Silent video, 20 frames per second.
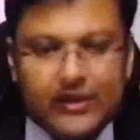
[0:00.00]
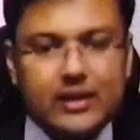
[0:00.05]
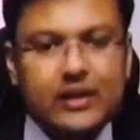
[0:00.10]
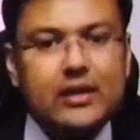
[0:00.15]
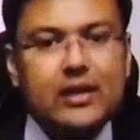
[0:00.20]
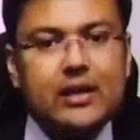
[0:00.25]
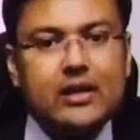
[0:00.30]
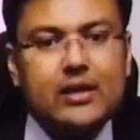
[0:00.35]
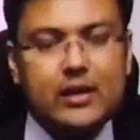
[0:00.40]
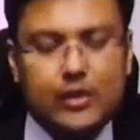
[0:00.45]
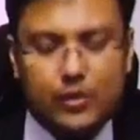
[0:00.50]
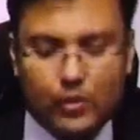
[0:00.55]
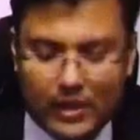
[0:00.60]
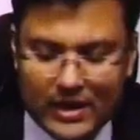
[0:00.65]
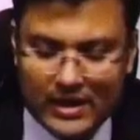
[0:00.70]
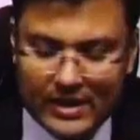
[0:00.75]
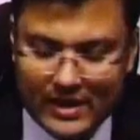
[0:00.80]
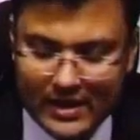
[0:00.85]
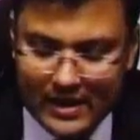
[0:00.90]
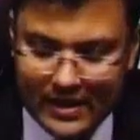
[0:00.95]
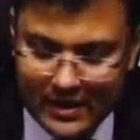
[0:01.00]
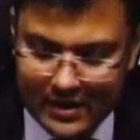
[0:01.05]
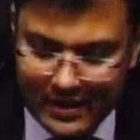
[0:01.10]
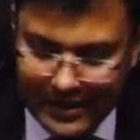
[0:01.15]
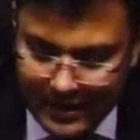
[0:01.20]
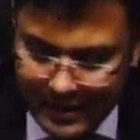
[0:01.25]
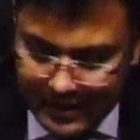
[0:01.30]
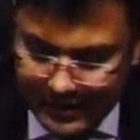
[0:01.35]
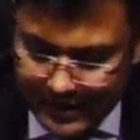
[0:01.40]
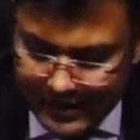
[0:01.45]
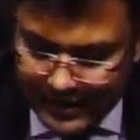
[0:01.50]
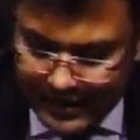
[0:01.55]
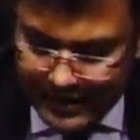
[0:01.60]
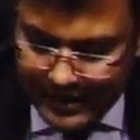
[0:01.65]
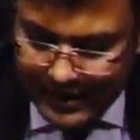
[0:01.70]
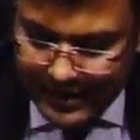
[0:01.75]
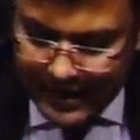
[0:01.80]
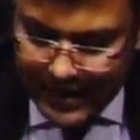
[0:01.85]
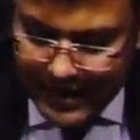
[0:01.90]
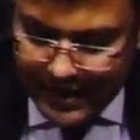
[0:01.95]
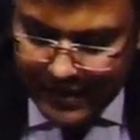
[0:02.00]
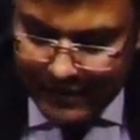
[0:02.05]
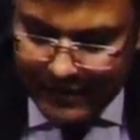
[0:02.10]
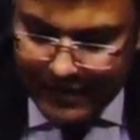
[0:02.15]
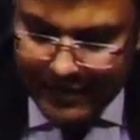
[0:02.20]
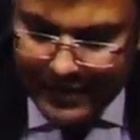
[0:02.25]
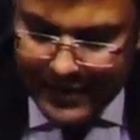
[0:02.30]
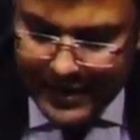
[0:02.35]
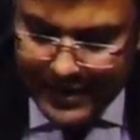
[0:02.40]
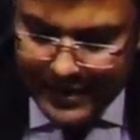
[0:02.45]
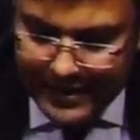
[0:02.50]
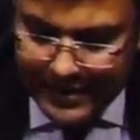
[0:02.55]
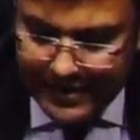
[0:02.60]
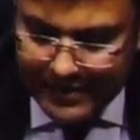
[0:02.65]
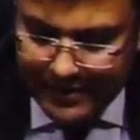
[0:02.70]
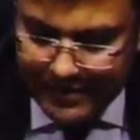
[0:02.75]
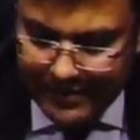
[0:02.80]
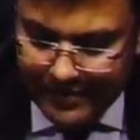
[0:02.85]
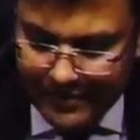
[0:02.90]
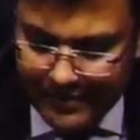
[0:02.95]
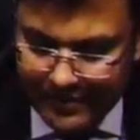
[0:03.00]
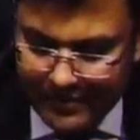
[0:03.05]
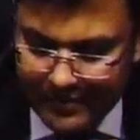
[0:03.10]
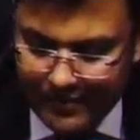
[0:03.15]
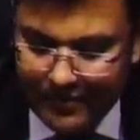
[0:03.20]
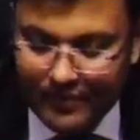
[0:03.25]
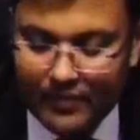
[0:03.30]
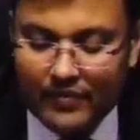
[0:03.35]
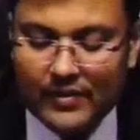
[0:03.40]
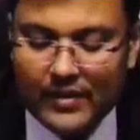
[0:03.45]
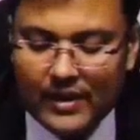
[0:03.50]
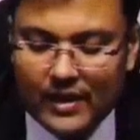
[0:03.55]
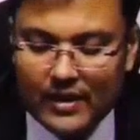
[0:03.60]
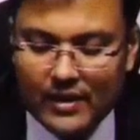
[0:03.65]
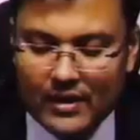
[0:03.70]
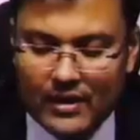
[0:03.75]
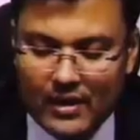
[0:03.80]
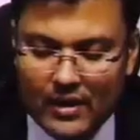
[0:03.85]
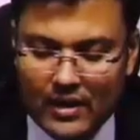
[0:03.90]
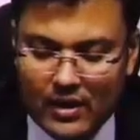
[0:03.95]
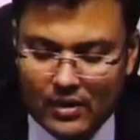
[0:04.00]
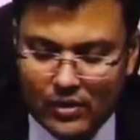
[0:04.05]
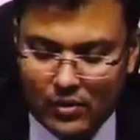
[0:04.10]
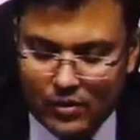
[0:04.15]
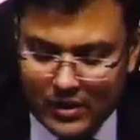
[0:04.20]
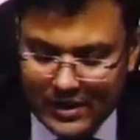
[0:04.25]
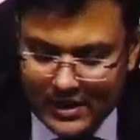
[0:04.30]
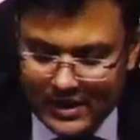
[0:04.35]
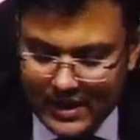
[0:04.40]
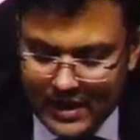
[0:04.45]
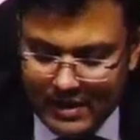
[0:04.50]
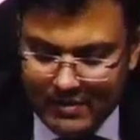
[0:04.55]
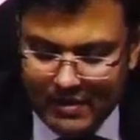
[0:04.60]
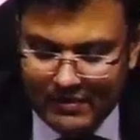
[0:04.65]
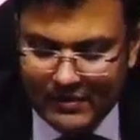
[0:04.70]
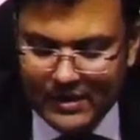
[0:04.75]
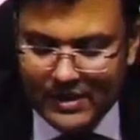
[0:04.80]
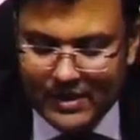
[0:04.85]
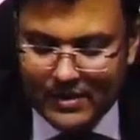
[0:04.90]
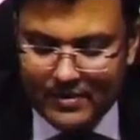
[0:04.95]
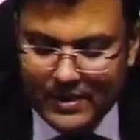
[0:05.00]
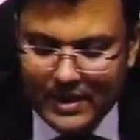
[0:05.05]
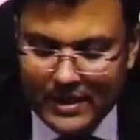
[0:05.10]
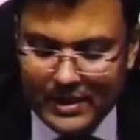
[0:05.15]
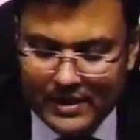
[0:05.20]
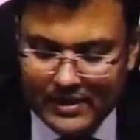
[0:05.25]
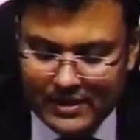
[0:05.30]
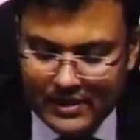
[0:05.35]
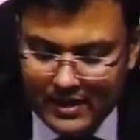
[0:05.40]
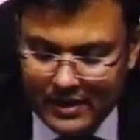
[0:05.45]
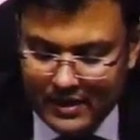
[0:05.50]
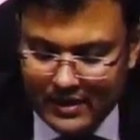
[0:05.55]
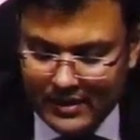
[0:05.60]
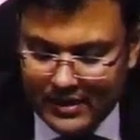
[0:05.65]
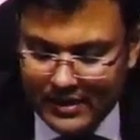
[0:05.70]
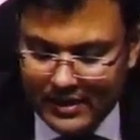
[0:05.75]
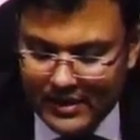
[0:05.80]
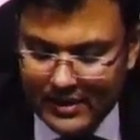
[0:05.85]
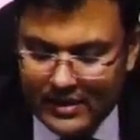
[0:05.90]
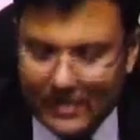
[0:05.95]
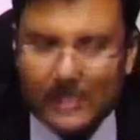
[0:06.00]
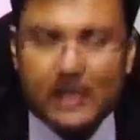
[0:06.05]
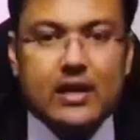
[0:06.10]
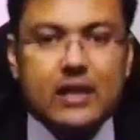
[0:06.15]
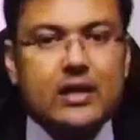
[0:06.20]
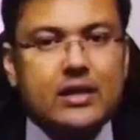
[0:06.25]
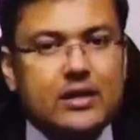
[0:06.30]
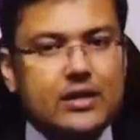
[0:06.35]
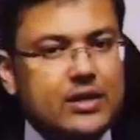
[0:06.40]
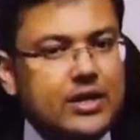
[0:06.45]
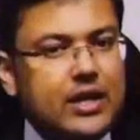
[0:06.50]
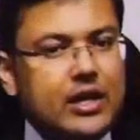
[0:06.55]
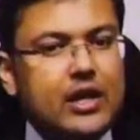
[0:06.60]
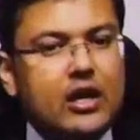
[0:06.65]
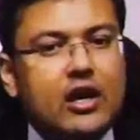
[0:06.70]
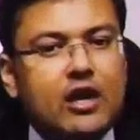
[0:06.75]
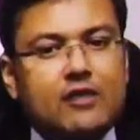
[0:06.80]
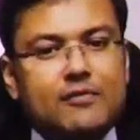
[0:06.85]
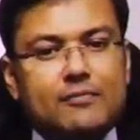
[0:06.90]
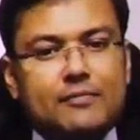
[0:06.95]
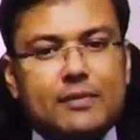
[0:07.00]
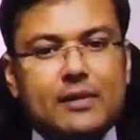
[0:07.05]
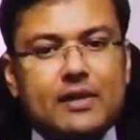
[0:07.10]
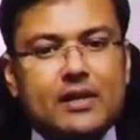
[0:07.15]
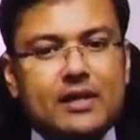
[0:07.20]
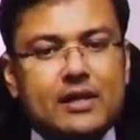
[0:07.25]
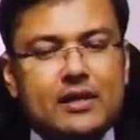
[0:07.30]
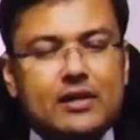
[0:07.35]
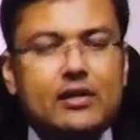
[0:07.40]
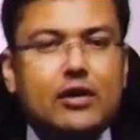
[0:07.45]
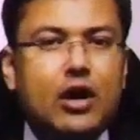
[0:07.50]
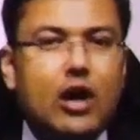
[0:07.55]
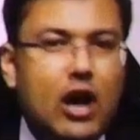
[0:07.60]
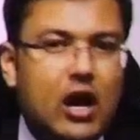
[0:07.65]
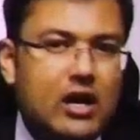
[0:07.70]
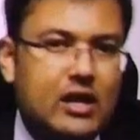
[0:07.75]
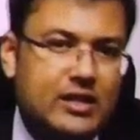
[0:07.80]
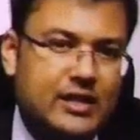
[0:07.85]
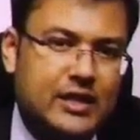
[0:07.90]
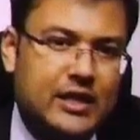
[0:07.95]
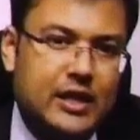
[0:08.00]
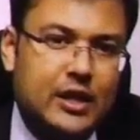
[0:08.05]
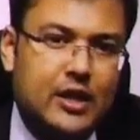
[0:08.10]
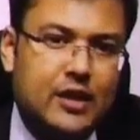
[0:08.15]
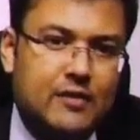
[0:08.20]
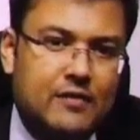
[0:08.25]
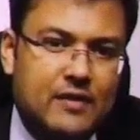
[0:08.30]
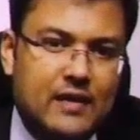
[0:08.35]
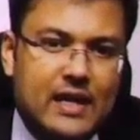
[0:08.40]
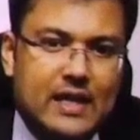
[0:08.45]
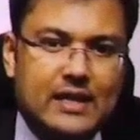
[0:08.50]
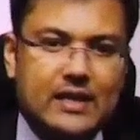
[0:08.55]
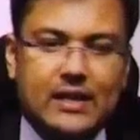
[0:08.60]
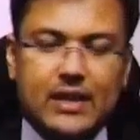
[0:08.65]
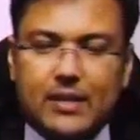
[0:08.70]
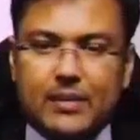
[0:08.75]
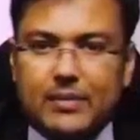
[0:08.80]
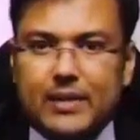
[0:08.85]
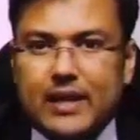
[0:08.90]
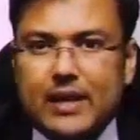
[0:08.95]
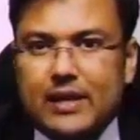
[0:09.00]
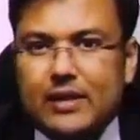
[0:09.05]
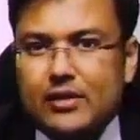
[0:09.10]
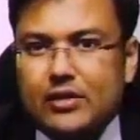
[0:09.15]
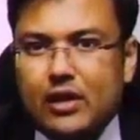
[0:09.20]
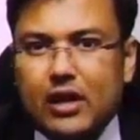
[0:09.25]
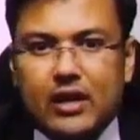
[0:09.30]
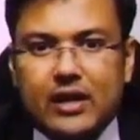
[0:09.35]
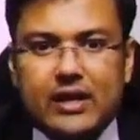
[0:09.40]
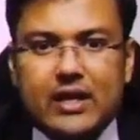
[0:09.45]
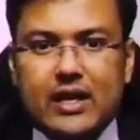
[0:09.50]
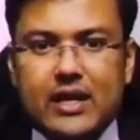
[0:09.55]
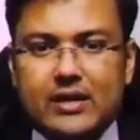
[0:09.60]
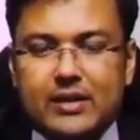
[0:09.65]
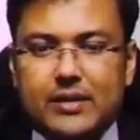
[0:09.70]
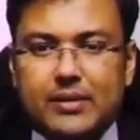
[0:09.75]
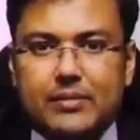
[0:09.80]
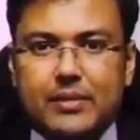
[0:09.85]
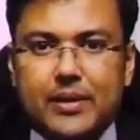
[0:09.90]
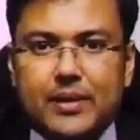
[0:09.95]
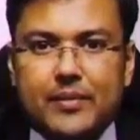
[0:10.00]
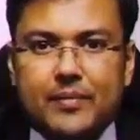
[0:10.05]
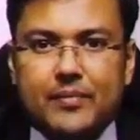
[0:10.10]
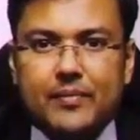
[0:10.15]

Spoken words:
the duct you can see this is the kind of appearance. So what's the name of this appearance? This is string of pearls or chain of flakes appearance on ERCP.